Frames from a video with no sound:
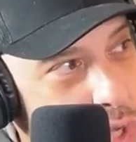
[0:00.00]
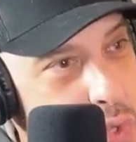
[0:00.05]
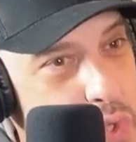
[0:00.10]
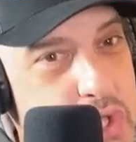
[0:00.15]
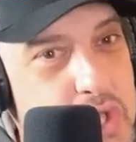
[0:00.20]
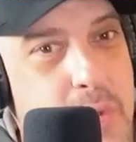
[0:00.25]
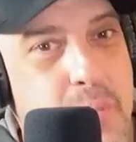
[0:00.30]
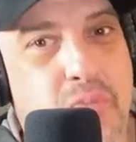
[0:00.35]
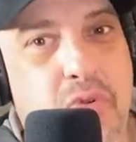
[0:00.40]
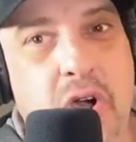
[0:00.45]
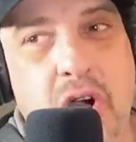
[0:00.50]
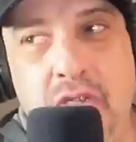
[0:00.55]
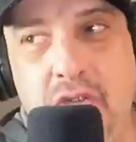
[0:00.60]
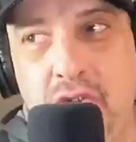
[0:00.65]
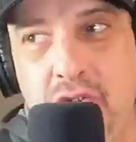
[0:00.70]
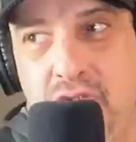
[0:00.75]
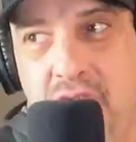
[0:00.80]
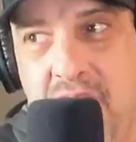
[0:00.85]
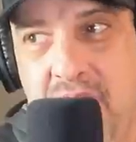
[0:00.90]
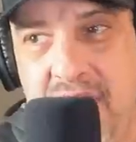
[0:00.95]
who's the
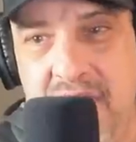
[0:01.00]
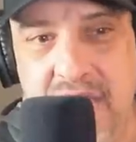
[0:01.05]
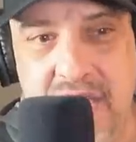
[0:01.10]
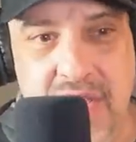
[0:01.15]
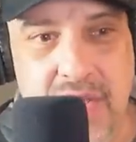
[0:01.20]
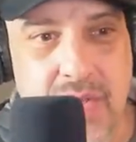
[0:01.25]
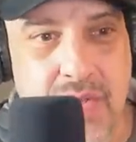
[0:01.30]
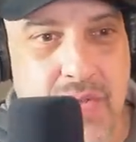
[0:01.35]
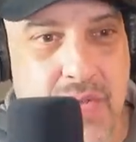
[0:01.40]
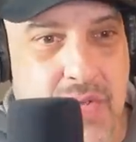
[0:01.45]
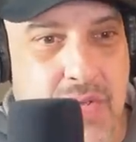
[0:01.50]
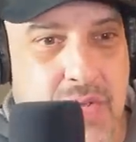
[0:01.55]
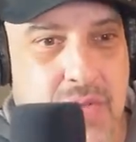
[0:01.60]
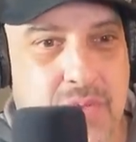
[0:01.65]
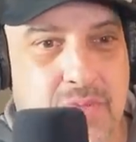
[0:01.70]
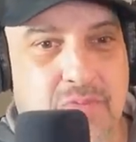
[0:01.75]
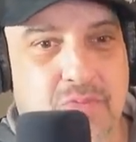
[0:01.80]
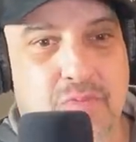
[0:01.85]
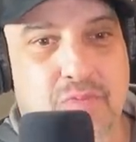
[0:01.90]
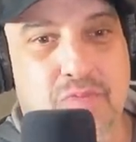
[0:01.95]
brother that
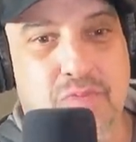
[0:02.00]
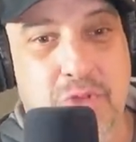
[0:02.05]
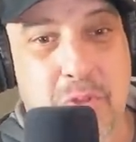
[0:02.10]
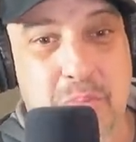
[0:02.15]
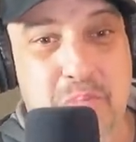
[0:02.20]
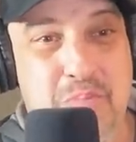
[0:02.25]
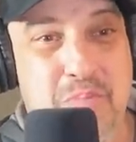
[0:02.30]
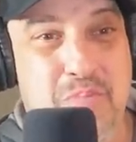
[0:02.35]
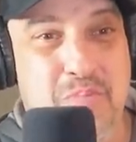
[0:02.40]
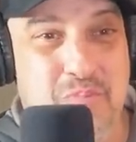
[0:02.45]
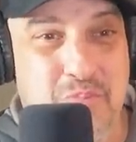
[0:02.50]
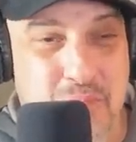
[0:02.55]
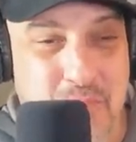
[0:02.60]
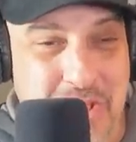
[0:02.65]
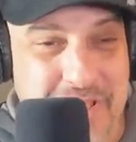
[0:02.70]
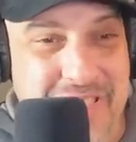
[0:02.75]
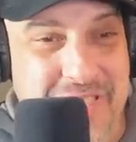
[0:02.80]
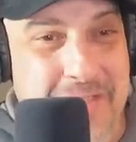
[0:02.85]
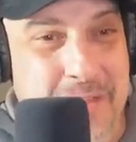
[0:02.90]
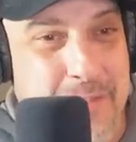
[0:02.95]
is the
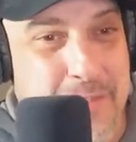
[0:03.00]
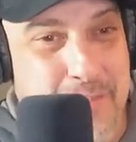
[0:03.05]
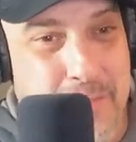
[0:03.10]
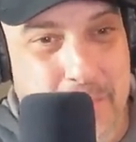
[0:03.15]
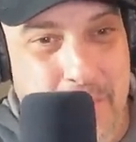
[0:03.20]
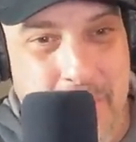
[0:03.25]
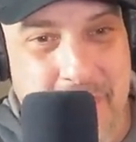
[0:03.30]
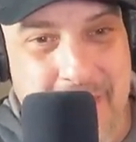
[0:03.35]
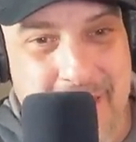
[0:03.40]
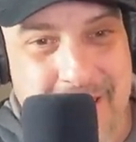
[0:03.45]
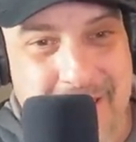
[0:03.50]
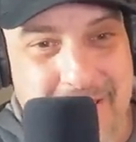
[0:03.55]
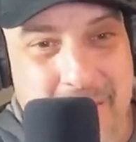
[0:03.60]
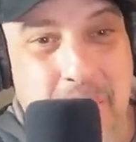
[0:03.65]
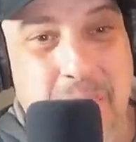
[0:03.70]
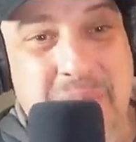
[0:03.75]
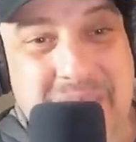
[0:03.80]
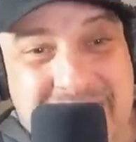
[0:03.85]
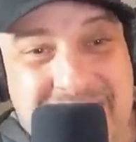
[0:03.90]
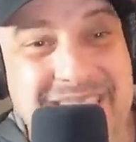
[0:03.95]
really the
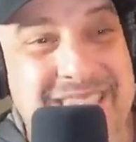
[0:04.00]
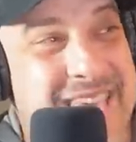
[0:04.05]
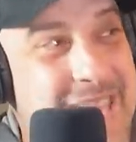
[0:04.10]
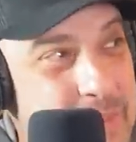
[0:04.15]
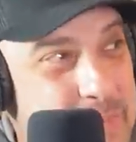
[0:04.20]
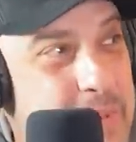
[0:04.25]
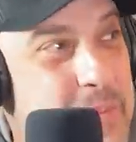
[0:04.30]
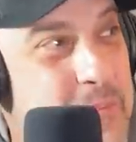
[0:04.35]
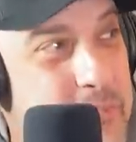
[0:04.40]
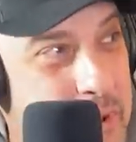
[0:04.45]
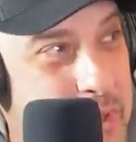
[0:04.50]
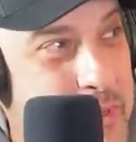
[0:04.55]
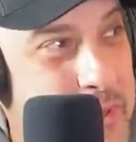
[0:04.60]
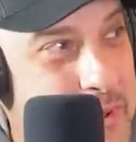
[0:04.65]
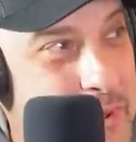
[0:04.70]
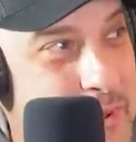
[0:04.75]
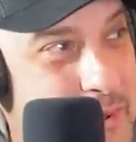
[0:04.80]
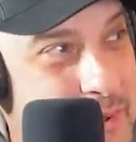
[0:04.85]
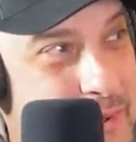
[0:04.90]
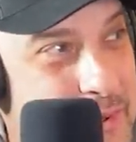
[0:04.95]
the peacekeeping
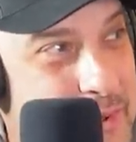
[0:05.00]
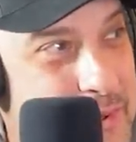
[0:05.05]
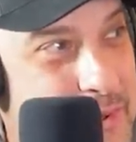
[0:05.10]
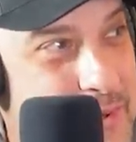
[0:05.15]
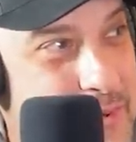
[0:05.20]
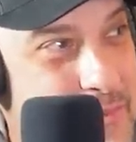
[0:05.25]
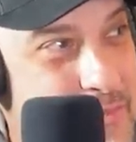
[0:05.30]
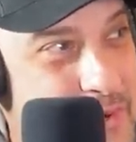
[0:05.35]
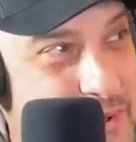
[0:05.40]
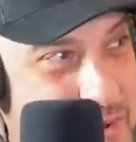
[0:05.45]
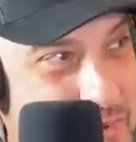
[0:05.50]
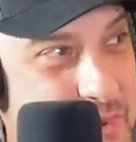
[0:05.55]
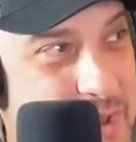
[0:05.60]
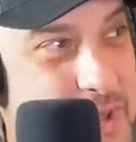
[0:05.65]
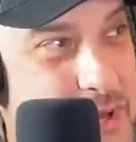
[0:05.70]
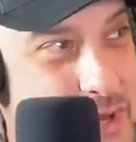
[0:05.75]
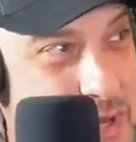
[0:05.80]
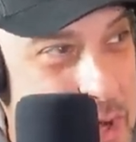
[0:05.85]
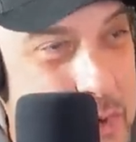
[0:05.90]
brother between